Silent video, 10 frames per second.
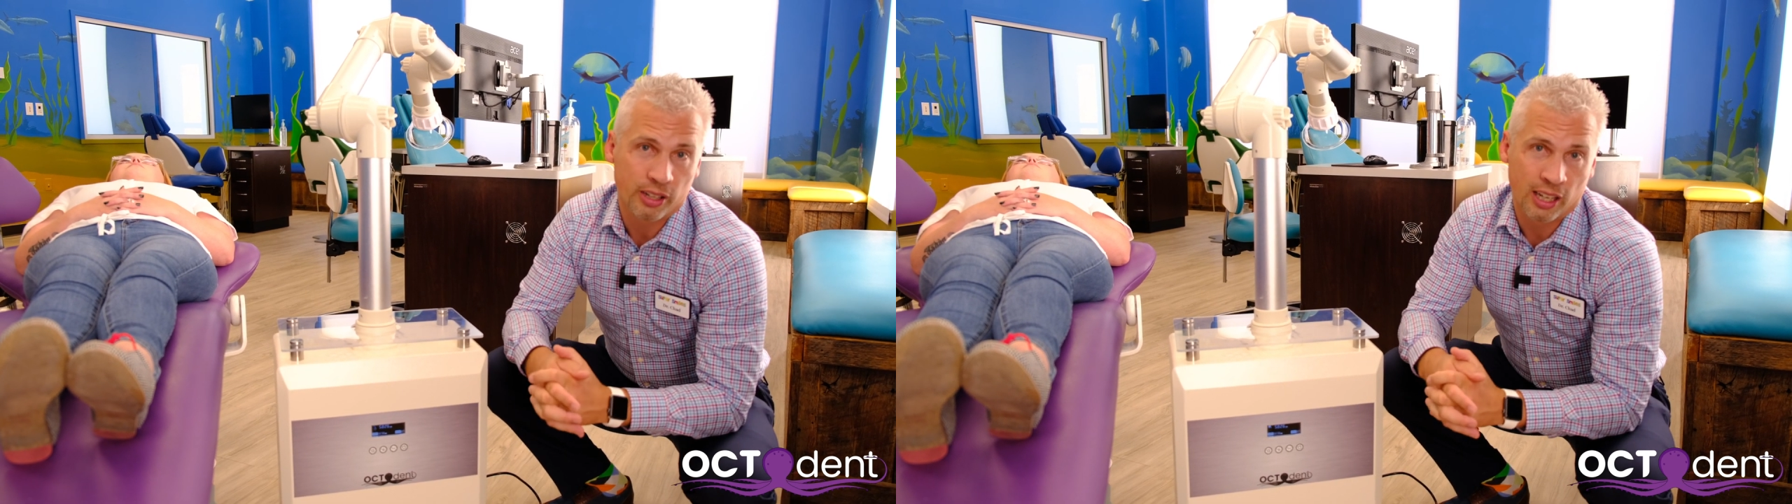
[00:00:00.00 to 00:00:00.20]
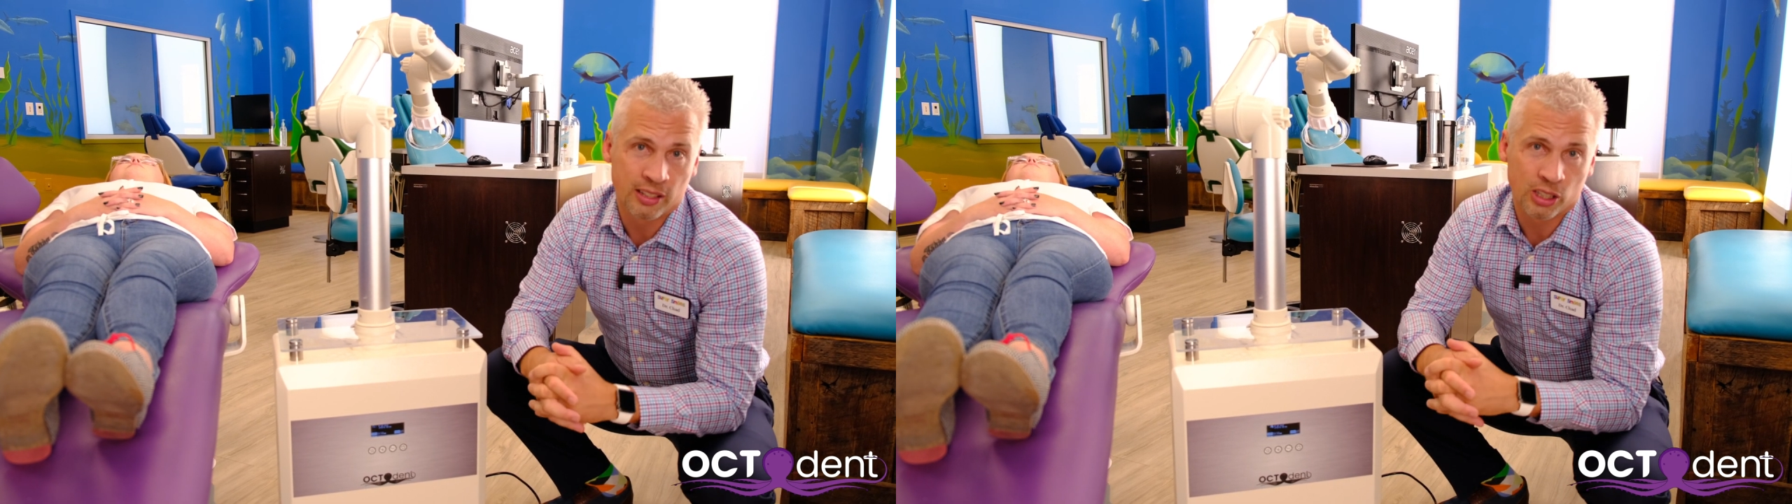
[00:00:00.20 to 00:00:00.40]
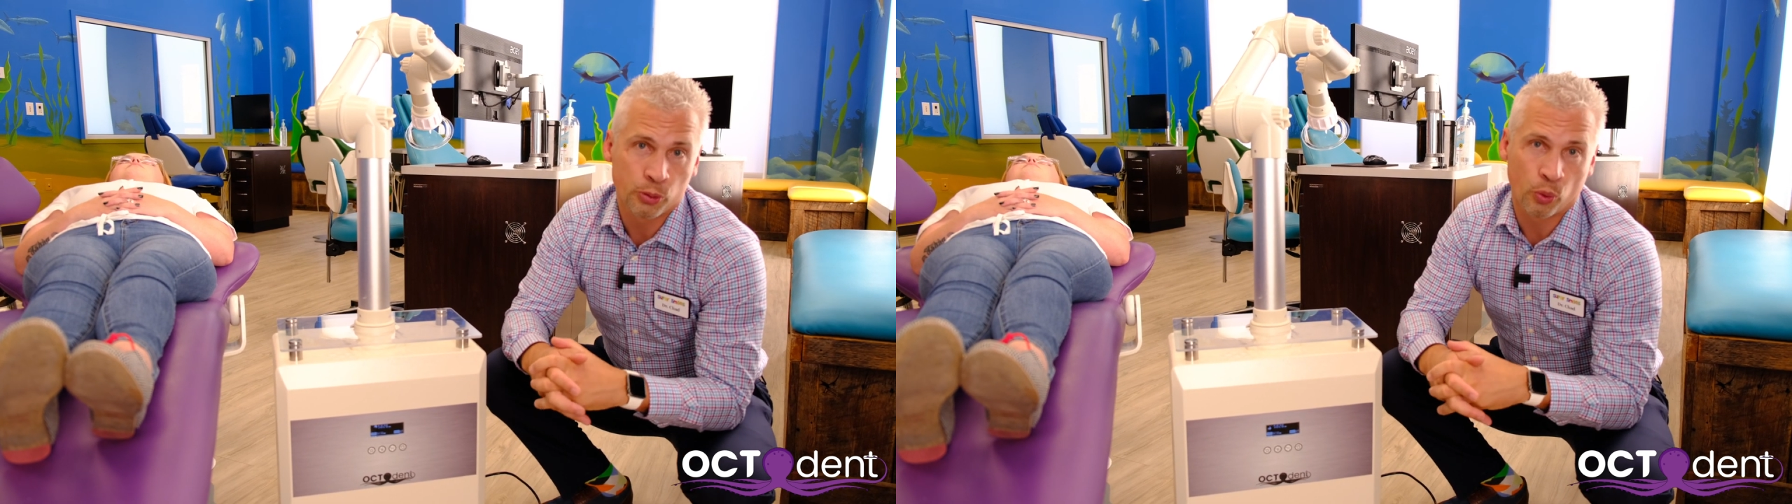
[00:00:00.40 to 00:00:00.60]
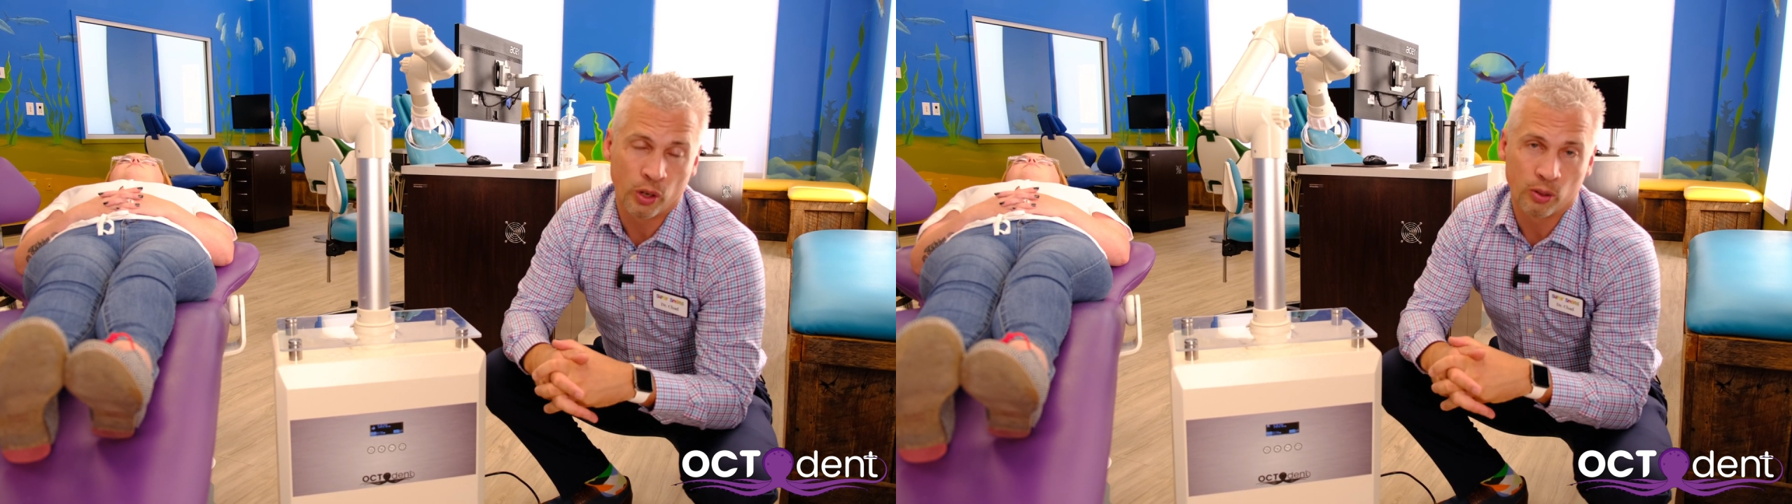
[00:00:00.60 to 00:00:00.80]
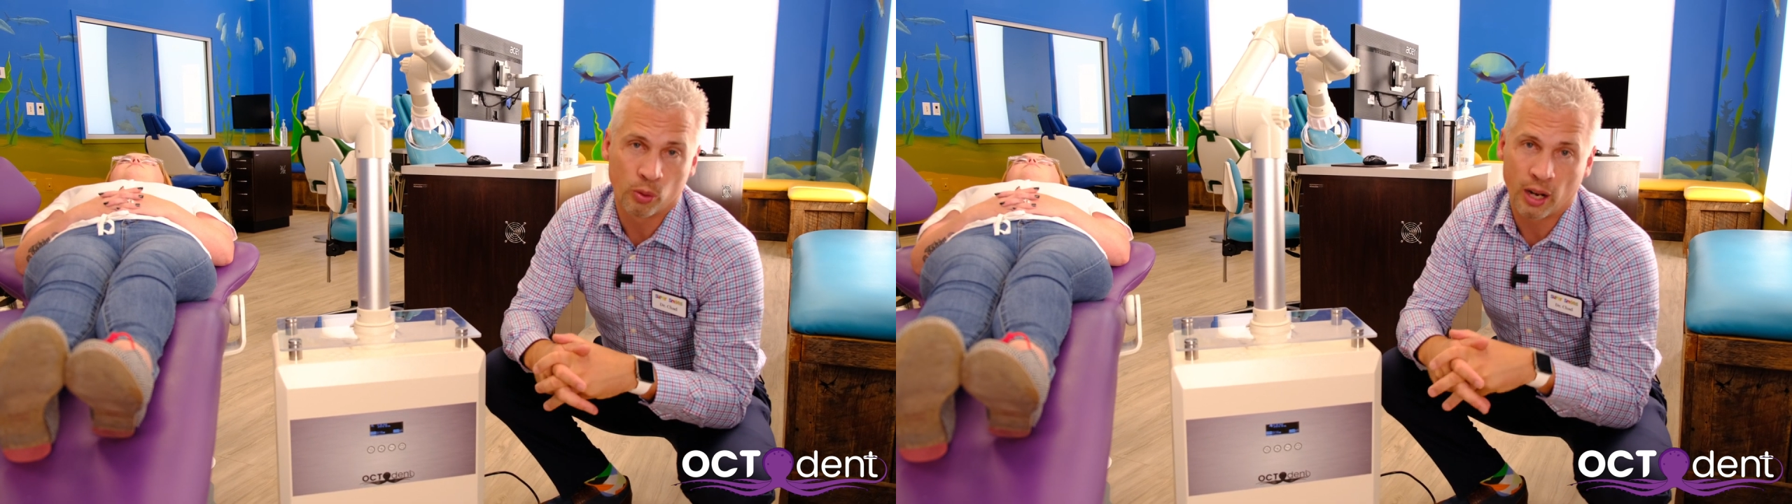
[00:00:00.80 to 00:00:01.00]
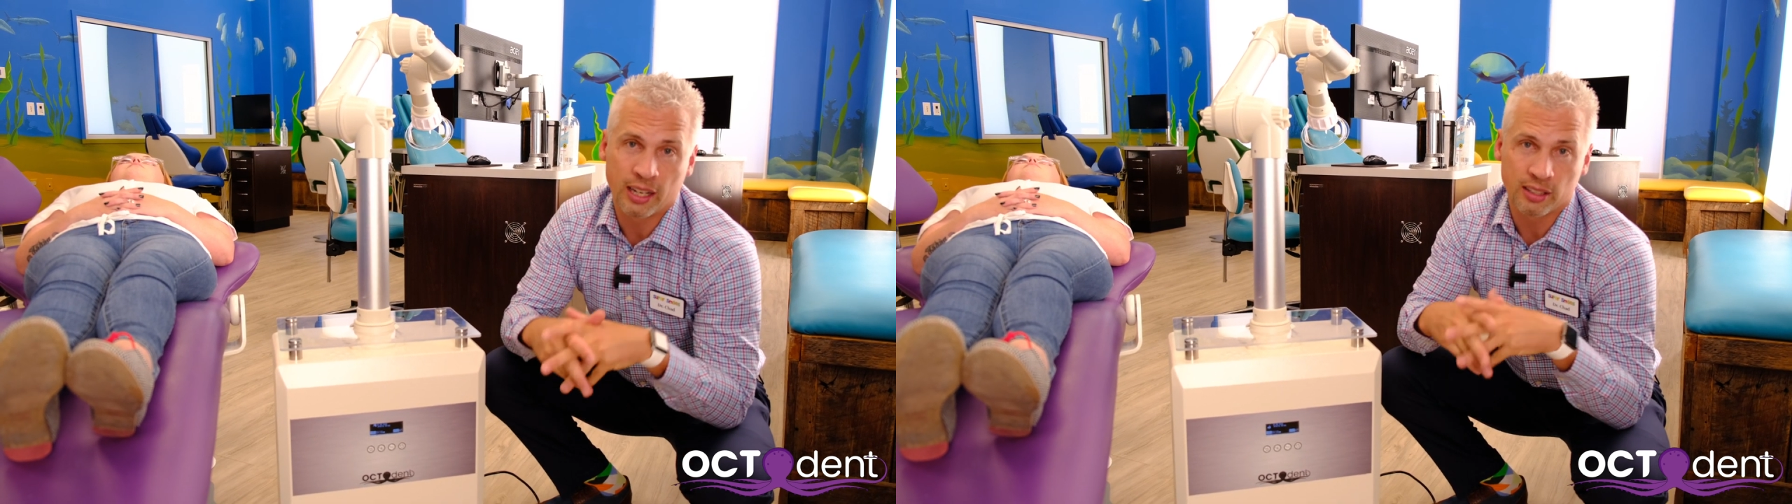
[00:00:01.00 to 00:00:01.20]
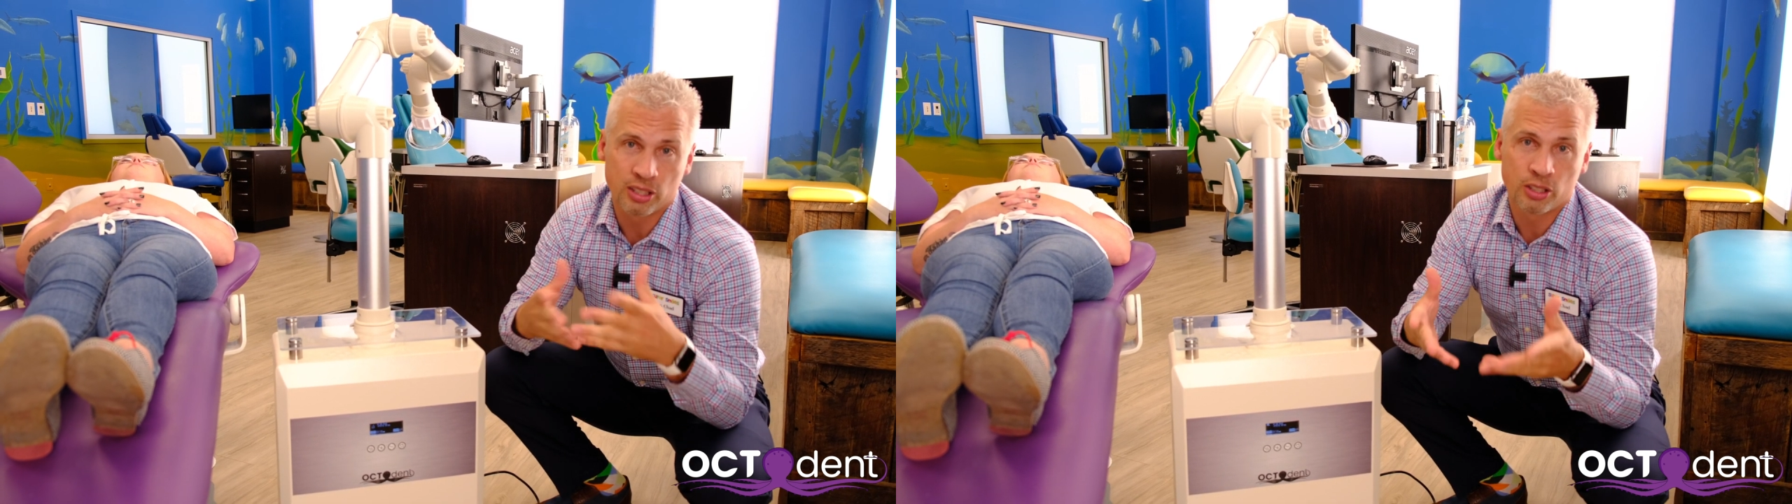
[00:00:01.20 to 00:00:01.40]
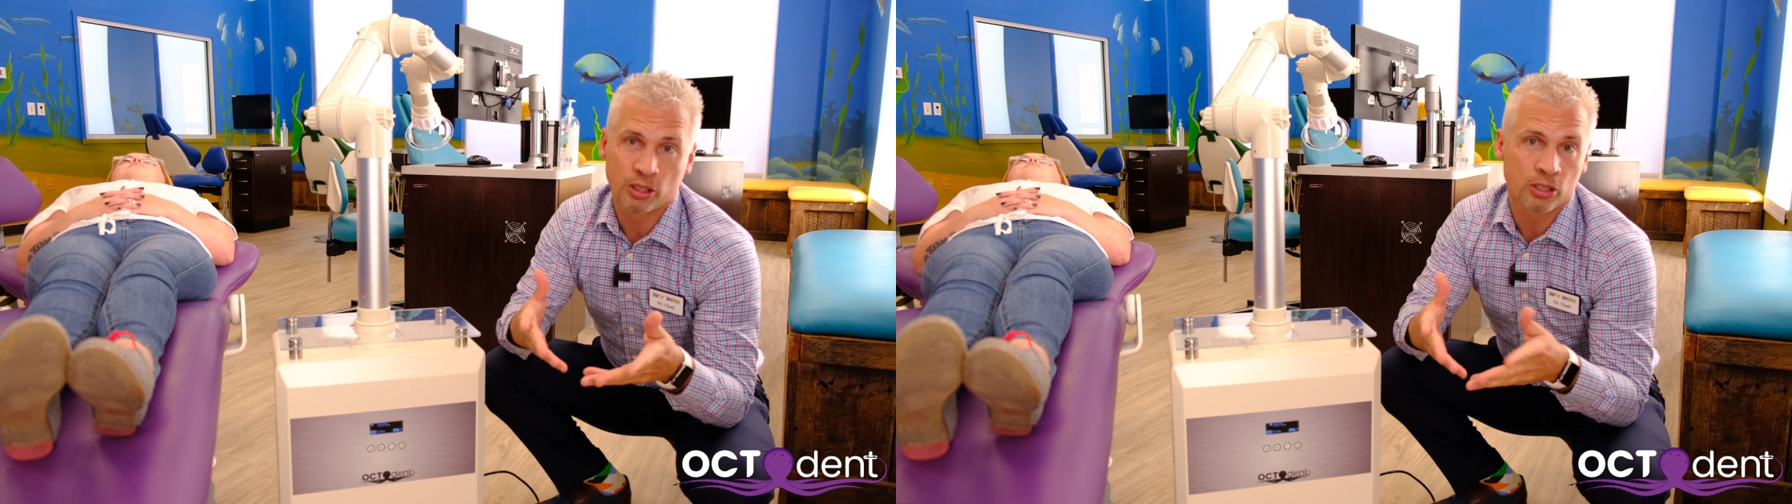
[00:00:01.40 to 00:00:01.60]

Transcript: at this point where I can still